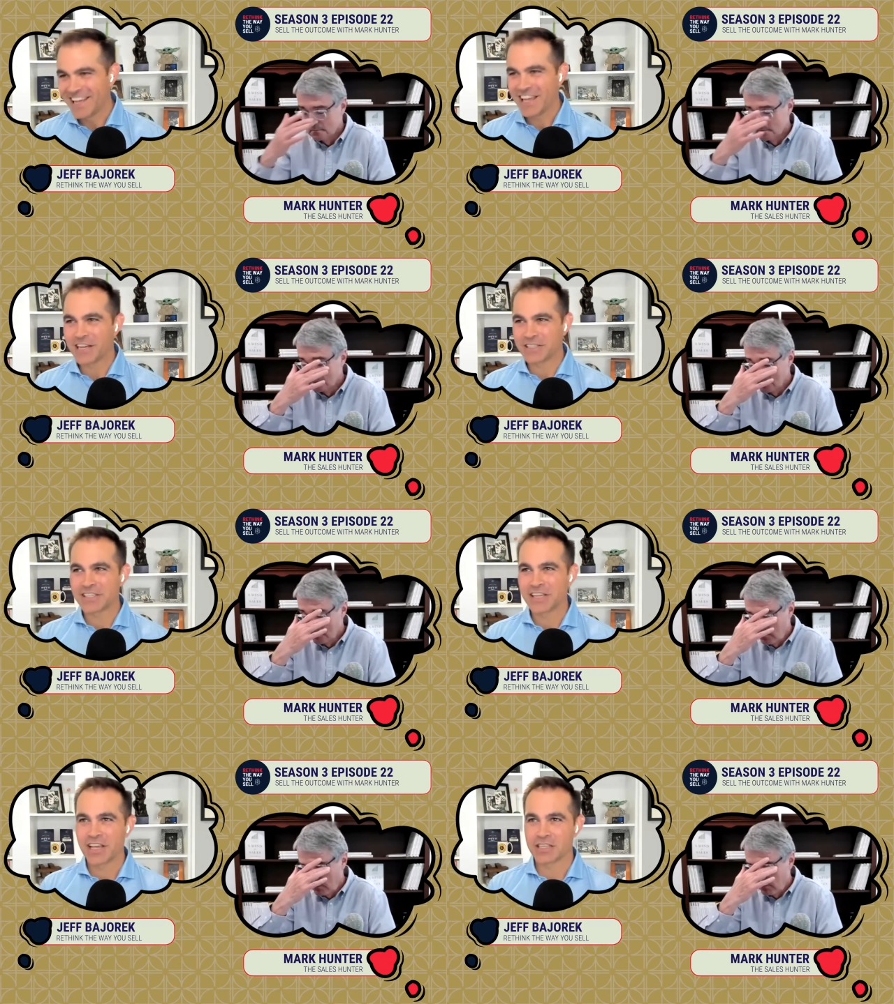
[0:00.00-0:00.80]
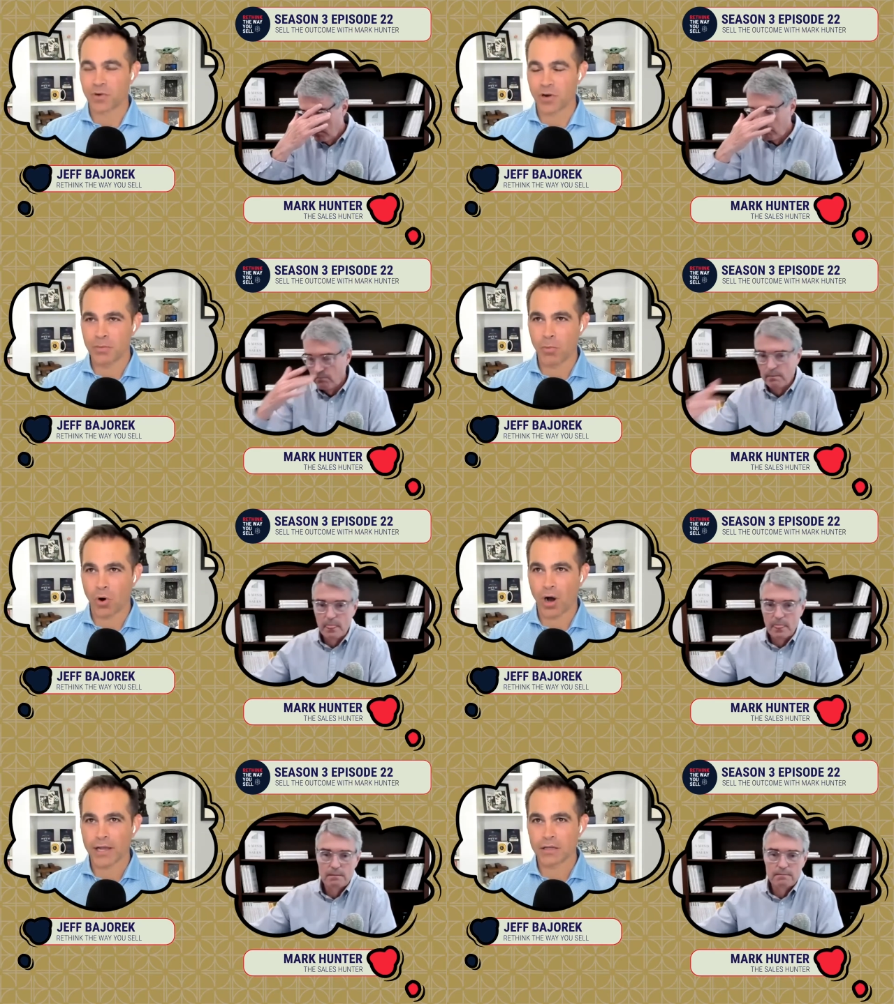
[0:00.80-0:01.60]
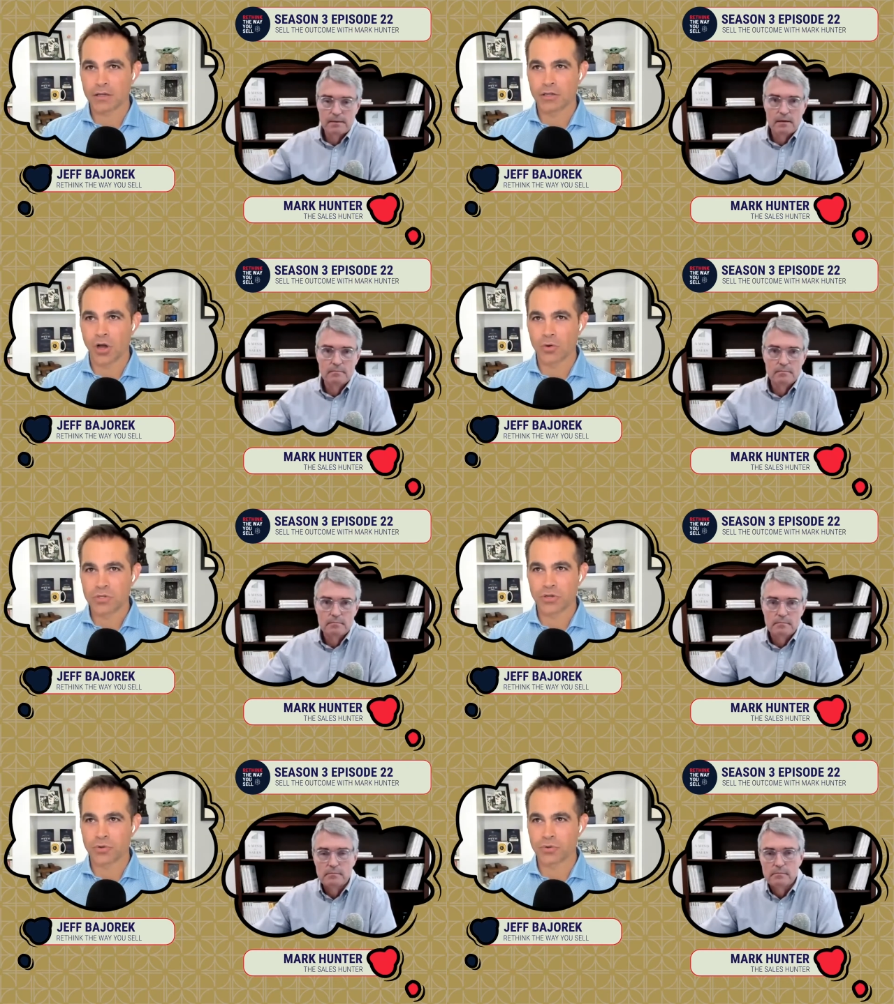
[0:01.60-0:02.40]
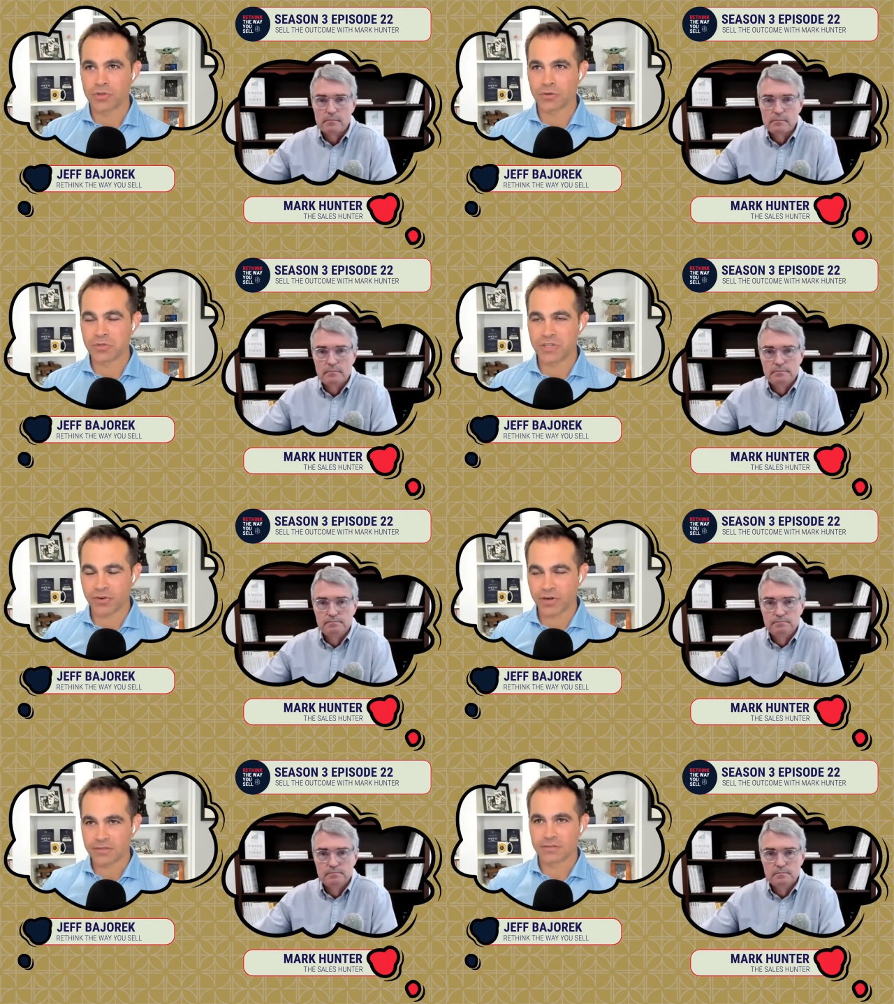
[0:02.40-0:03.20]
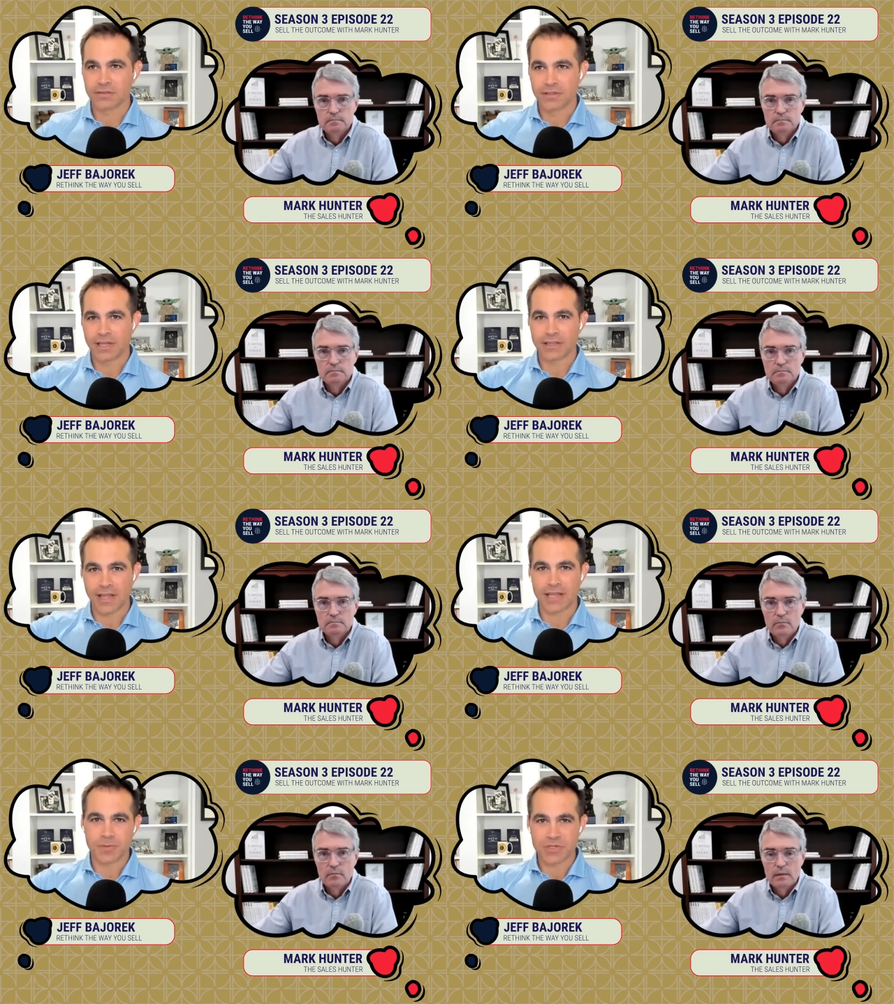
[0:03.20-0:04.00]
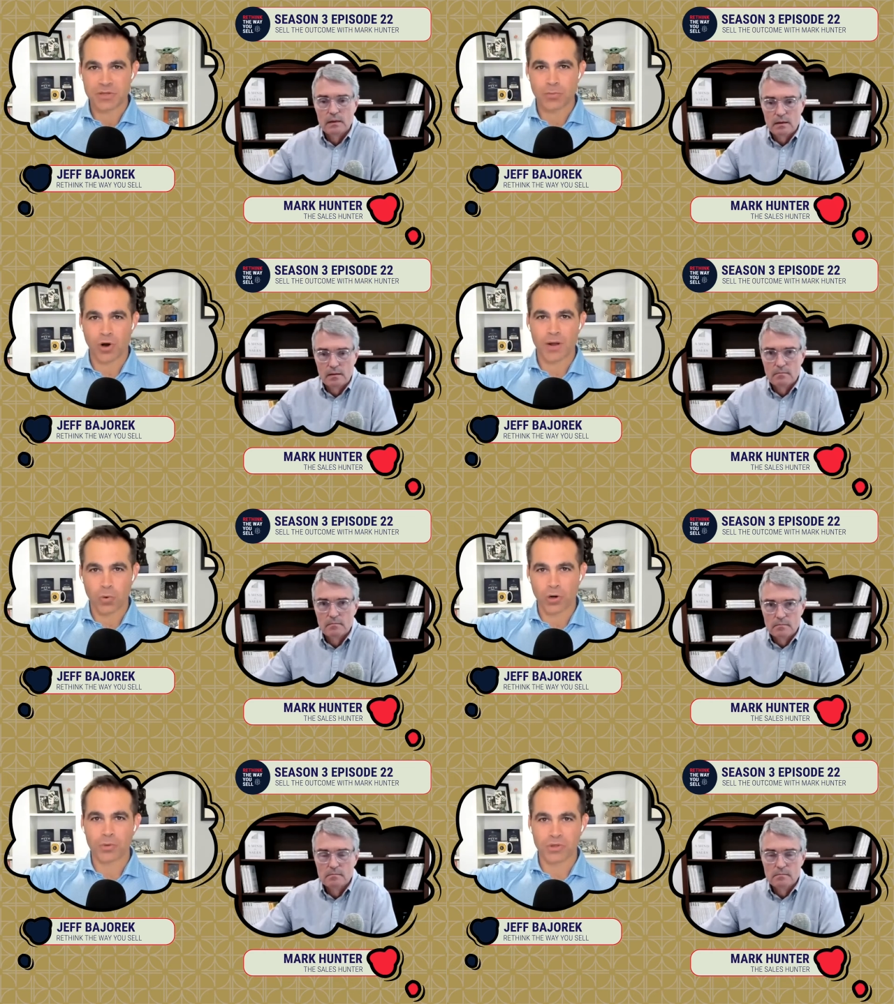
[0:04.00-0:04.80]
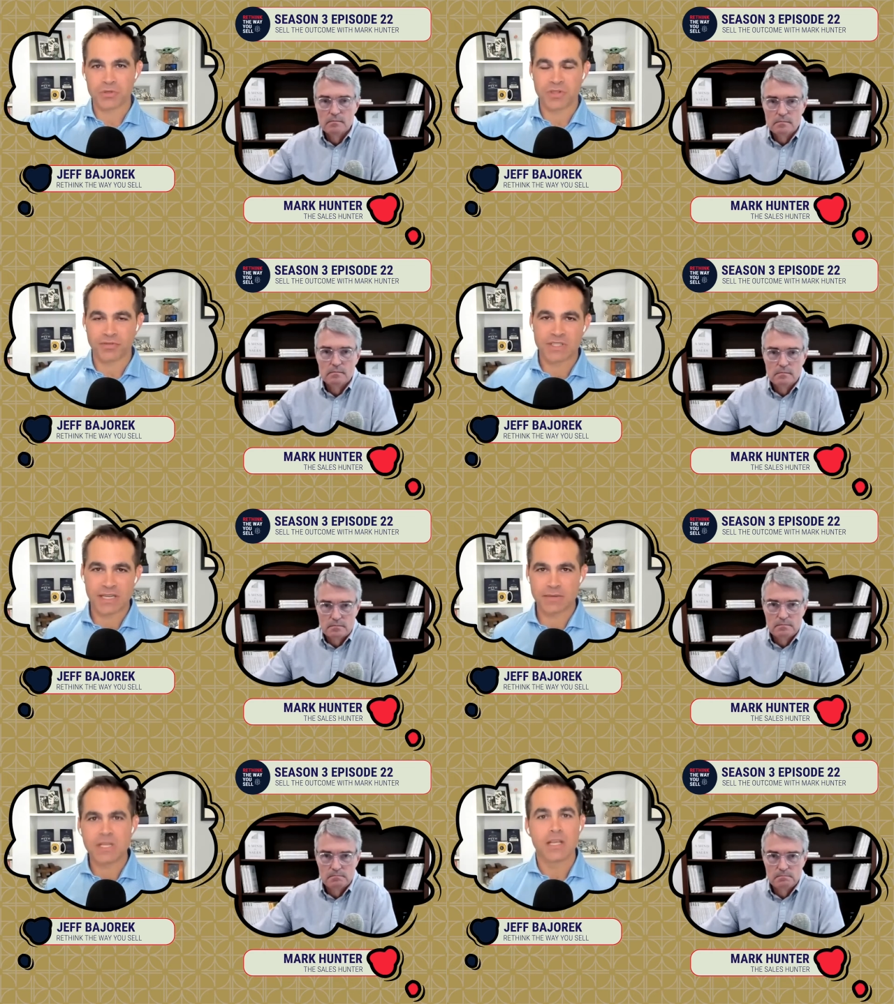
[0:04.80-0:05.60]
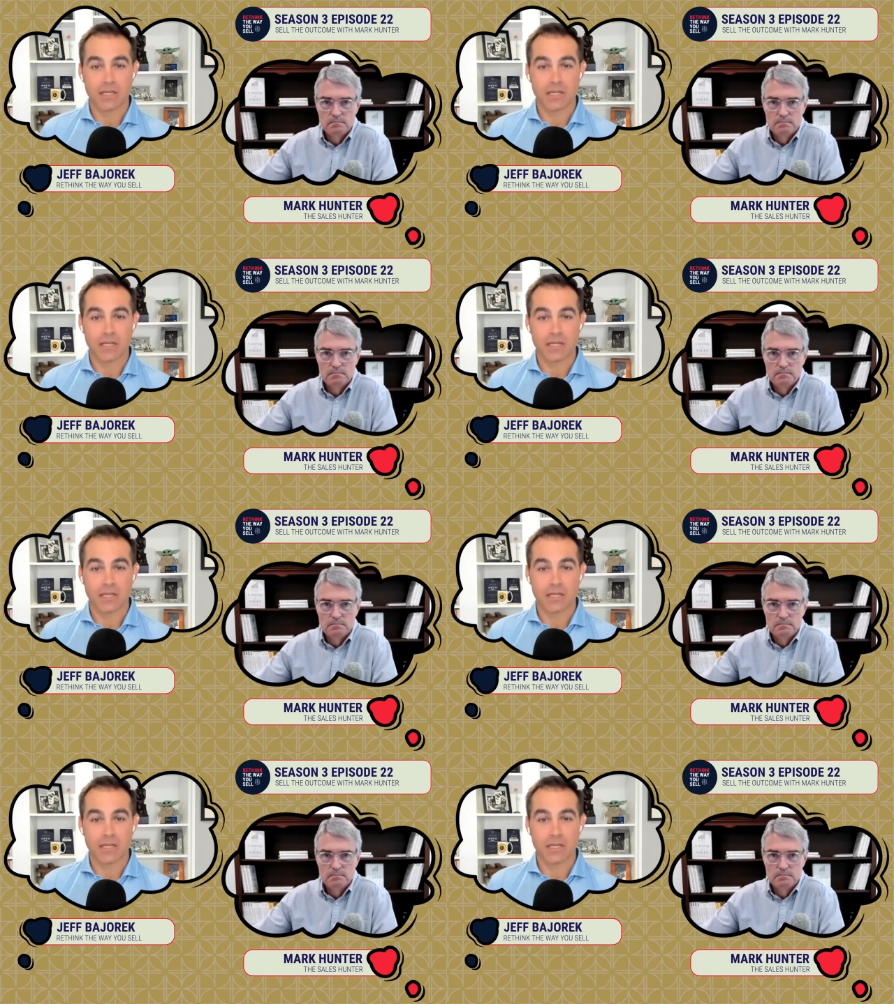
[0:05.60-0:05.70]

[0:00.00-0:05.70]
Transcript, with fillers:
Speaker 1: And it's funny, the more I go to those different engagements, the more I work with those different teams.